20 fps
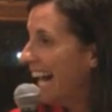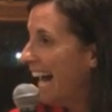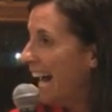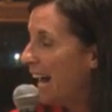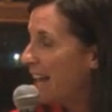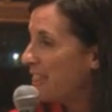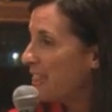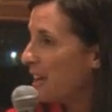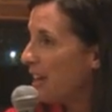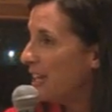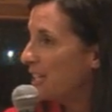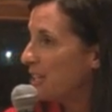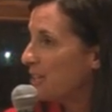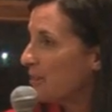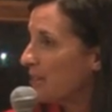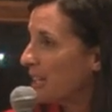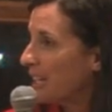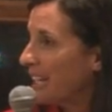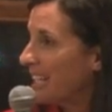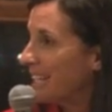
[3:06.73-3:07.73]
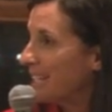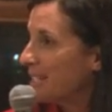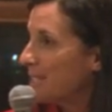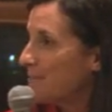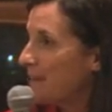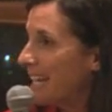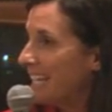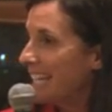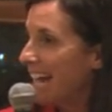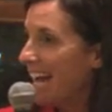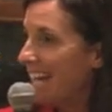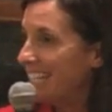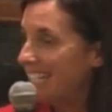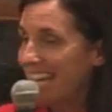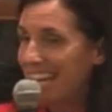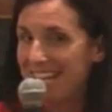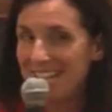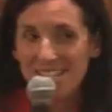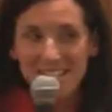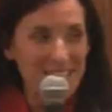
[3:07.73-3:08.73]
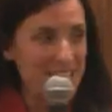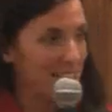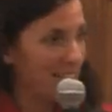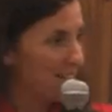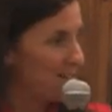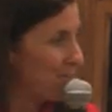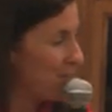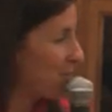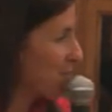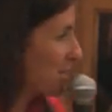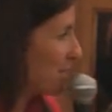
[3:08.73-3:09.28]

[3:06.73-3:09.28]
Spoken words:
I thought you were going to spend 9 days seeing if it